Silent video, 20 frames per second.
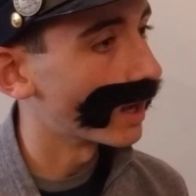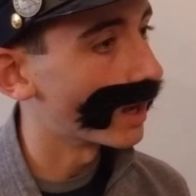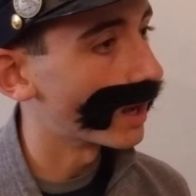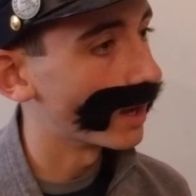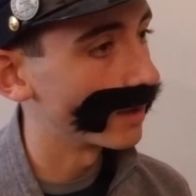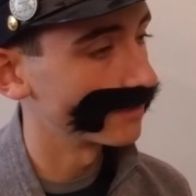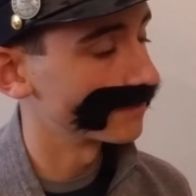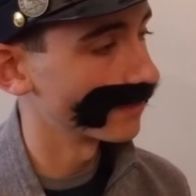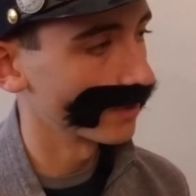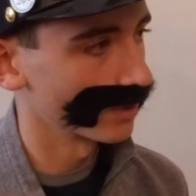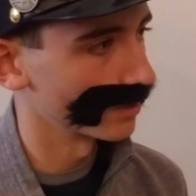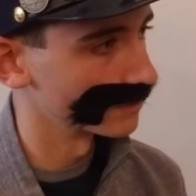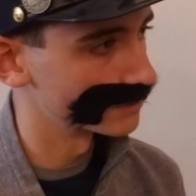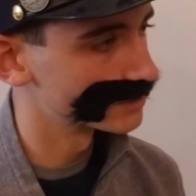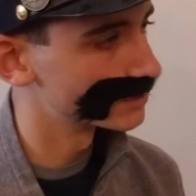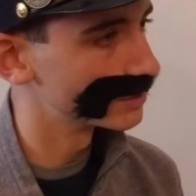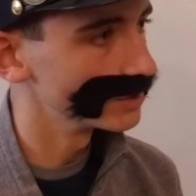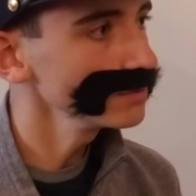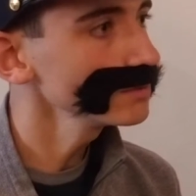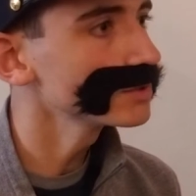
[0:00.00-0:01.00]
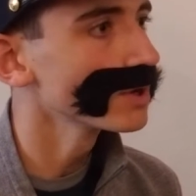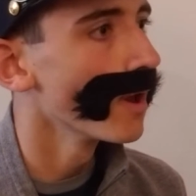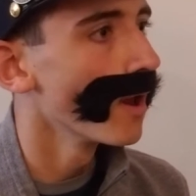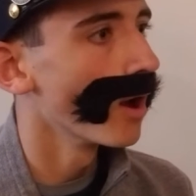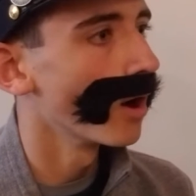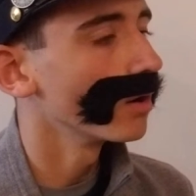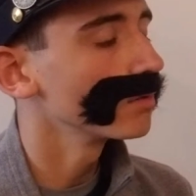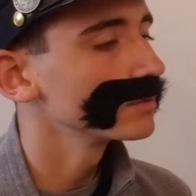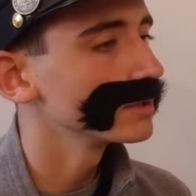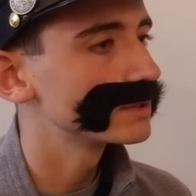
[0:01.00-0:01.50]
I followed suit,
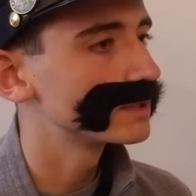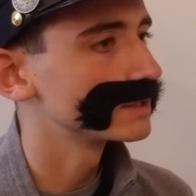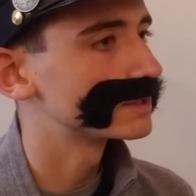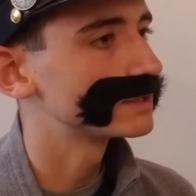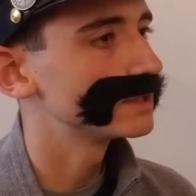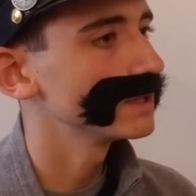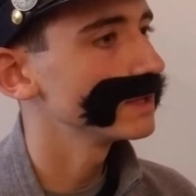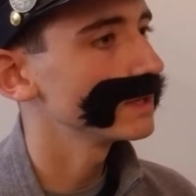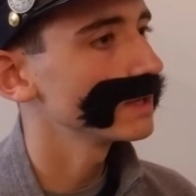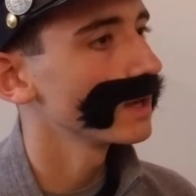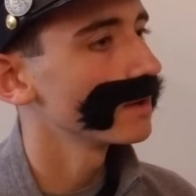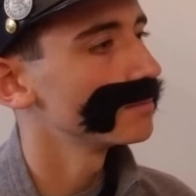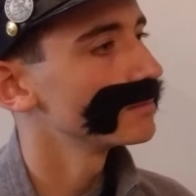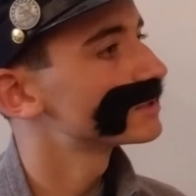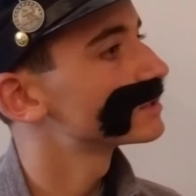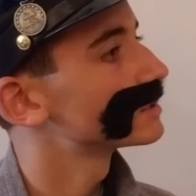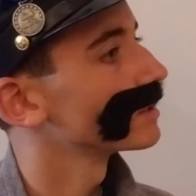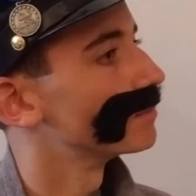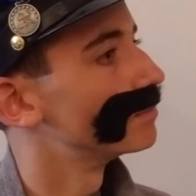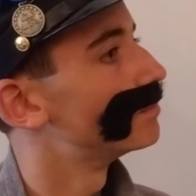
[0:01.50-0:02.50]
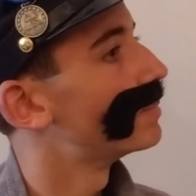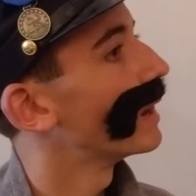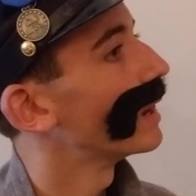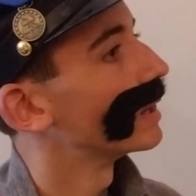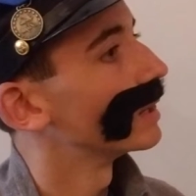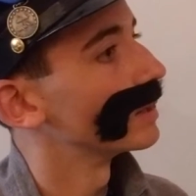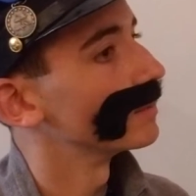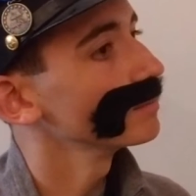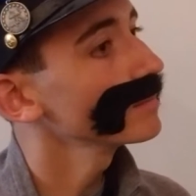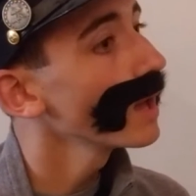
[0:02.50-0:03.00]
only to see Mr.
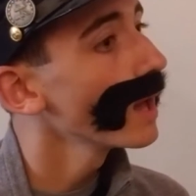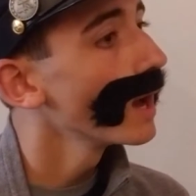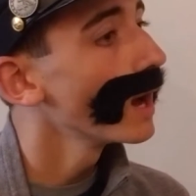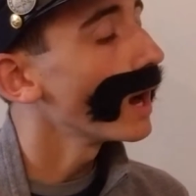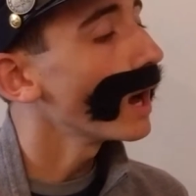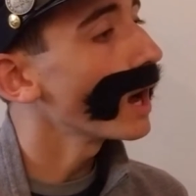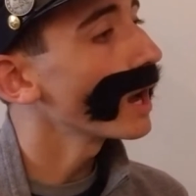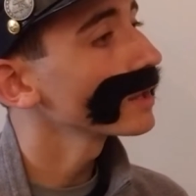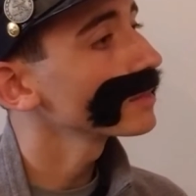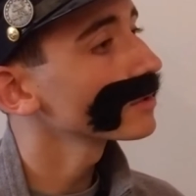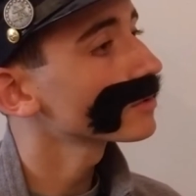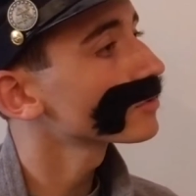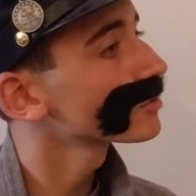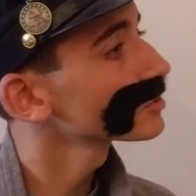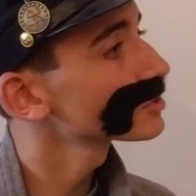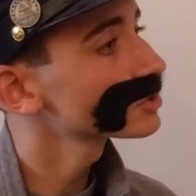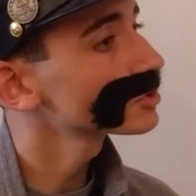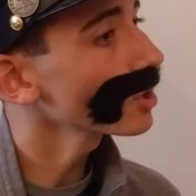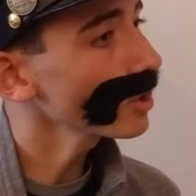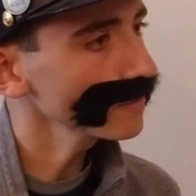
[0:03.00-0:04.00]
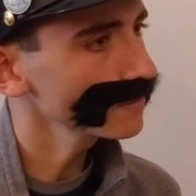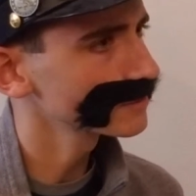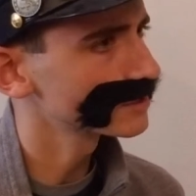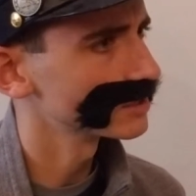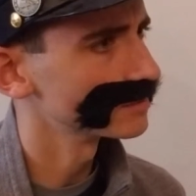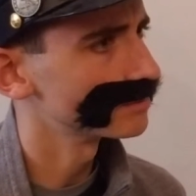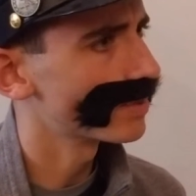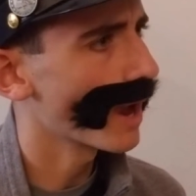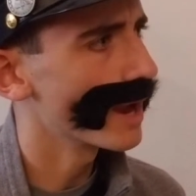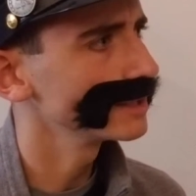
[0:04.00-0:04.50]
Burnham eyeing the
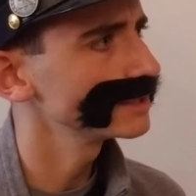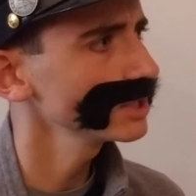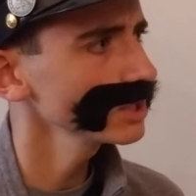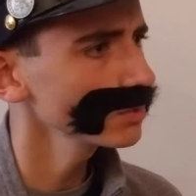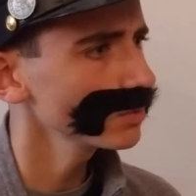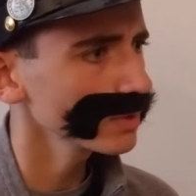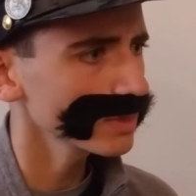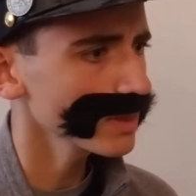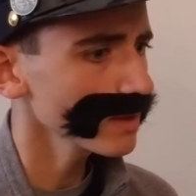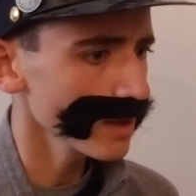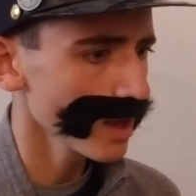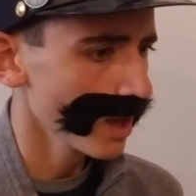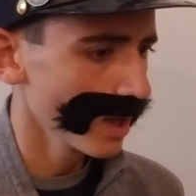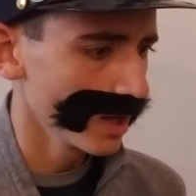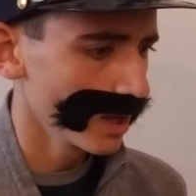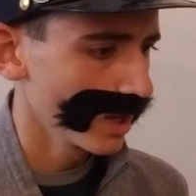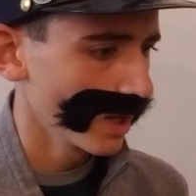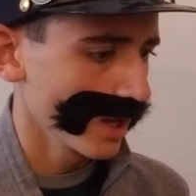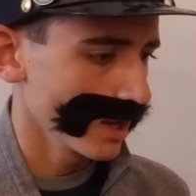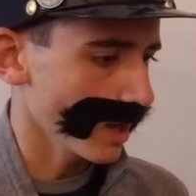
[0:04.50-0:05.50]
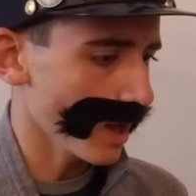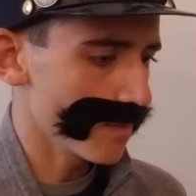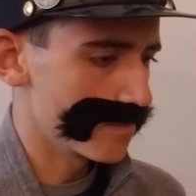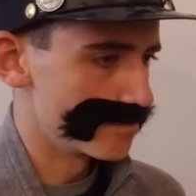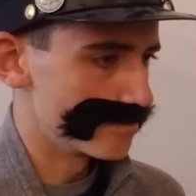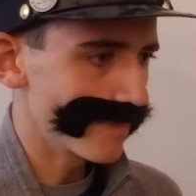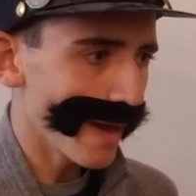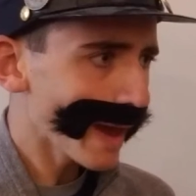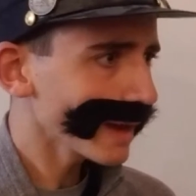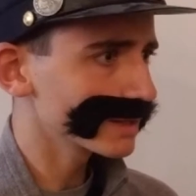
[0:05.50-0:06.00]
Christopherson painting with a
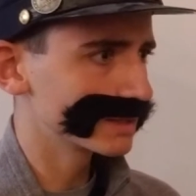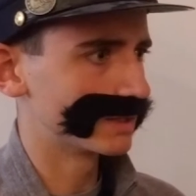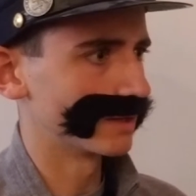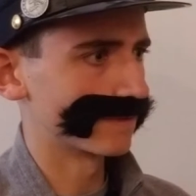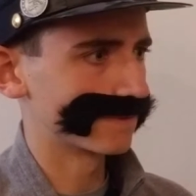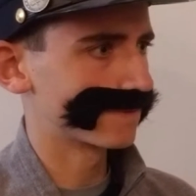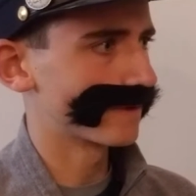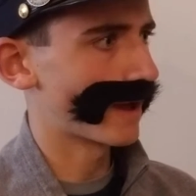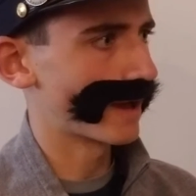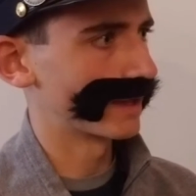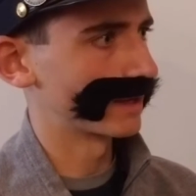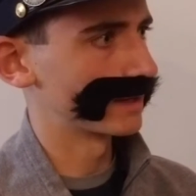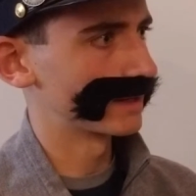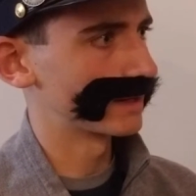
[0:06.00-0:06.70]
magnifying